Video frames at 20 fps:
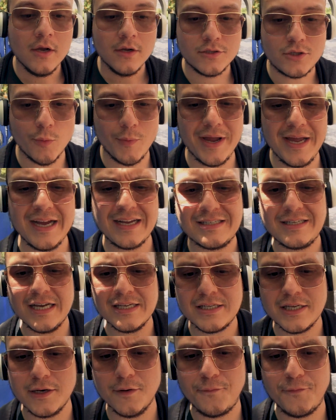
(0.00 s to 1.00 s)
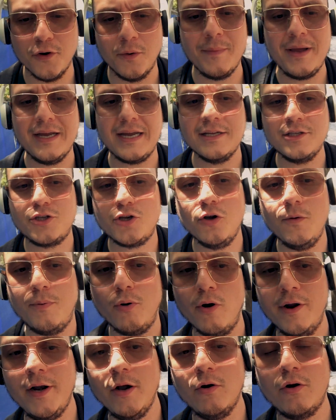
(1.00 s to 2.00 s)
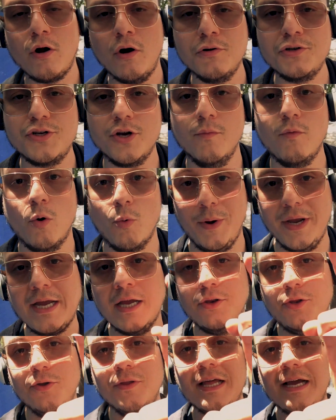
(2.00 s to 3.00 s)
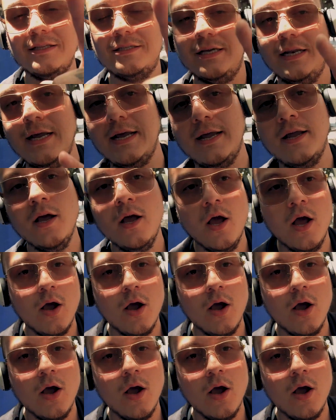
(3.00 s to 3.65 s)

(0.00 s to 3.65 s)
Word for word: So we exist in a filmmaking 2.0 culture where we can do that today,